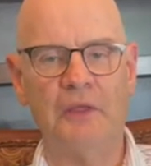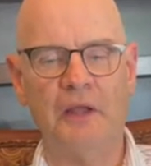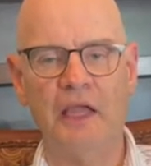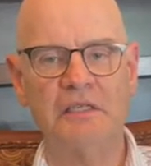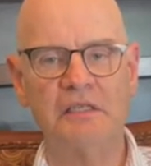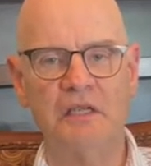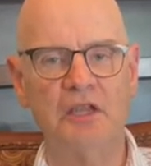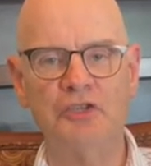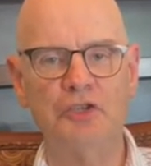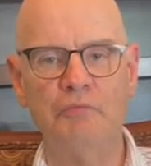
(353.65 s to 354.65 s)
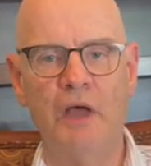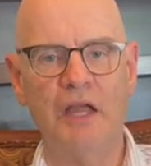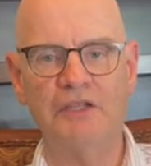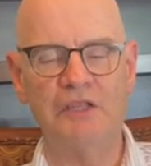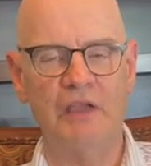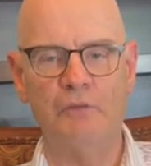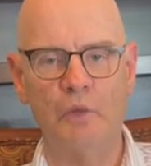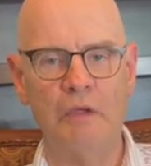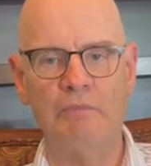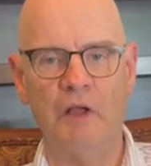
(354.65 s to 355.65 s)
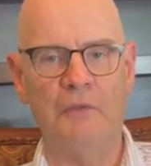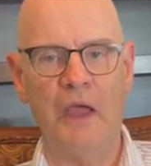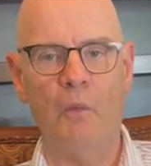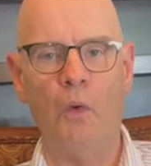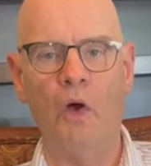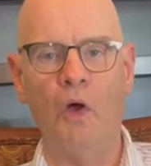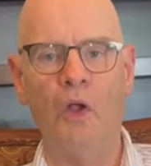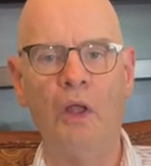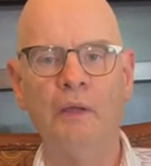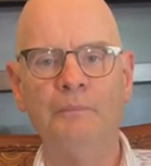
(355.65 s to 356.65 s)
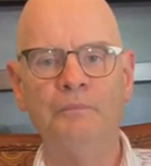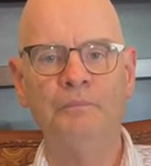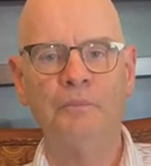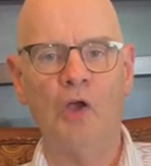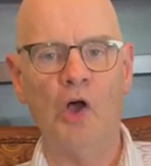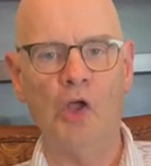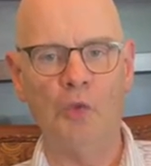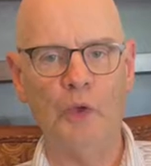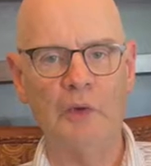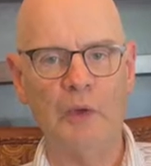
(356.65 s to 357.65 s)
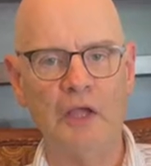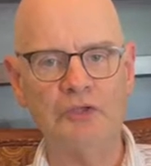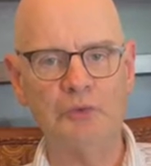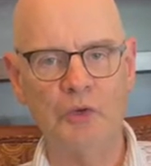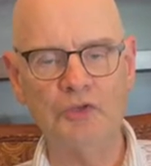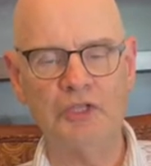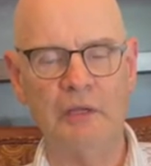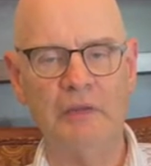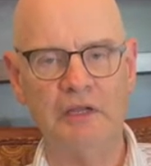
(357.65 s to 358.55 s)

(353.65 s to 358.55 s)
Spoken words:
that less than in 2 months they've rebuilt that wall all the way around Jerusalem.